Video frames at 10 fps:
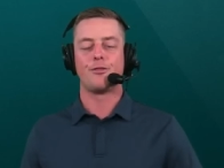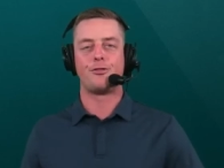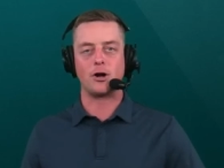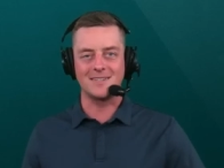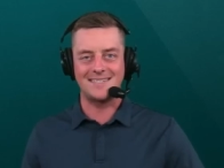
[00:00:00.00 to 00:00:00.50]

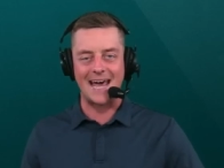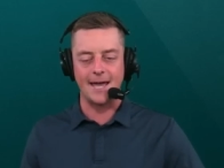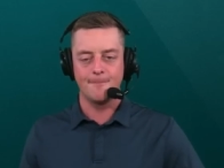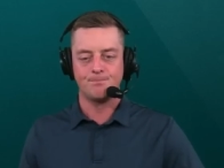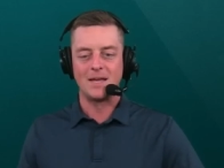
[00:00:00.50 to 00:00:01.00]

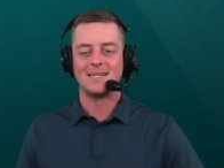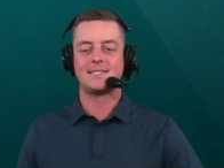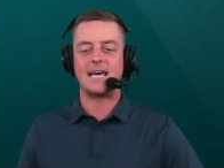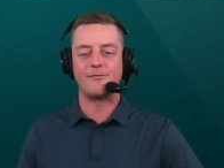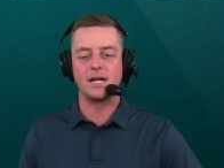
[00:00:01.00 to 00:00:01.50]
Thursday,
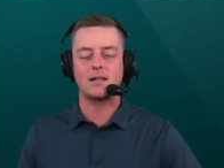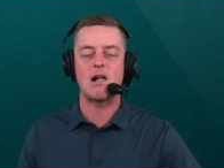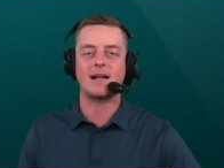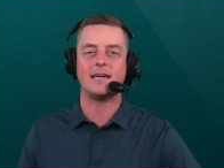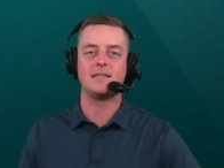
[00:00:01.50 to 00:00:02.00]
7
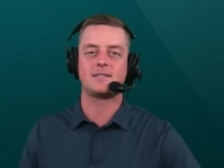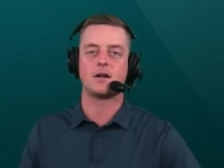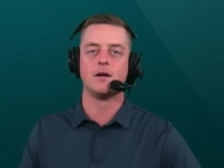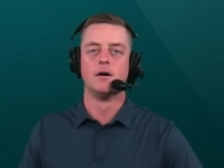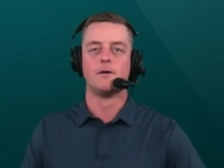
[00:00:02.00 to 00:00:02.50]
o'clock
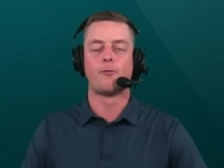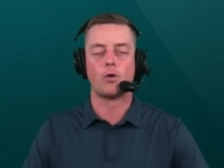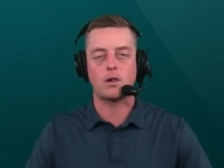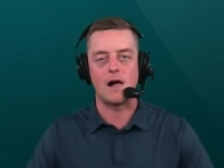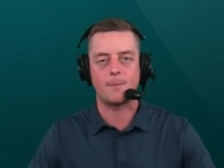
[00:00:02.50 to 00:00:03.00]
Eastern, 4
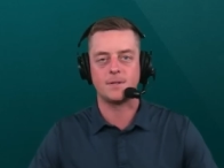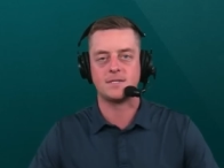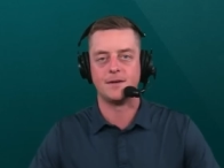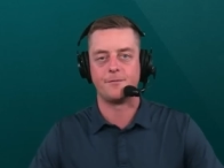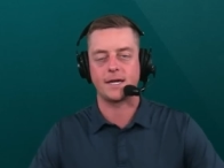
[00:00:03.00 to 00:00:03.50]
o'clock
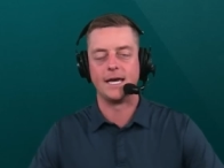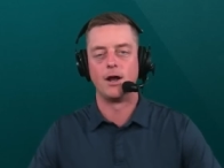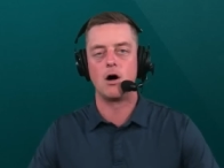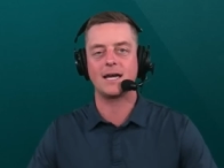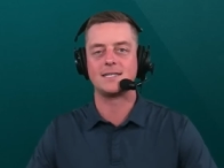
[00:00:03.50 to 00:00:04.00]
Pacific. It
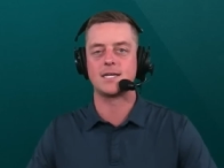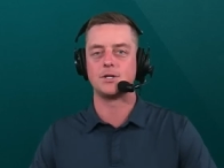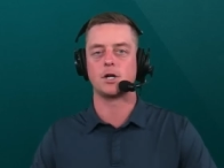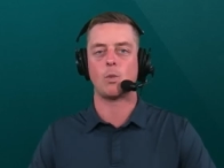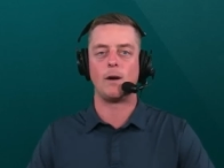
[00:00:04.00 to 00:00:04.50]
all gets
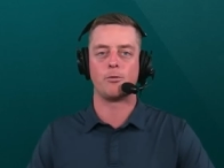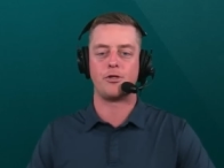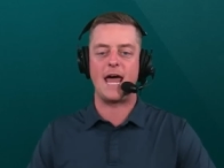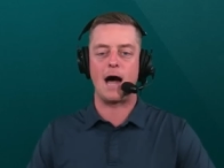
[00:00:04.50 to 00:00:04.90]
underway with an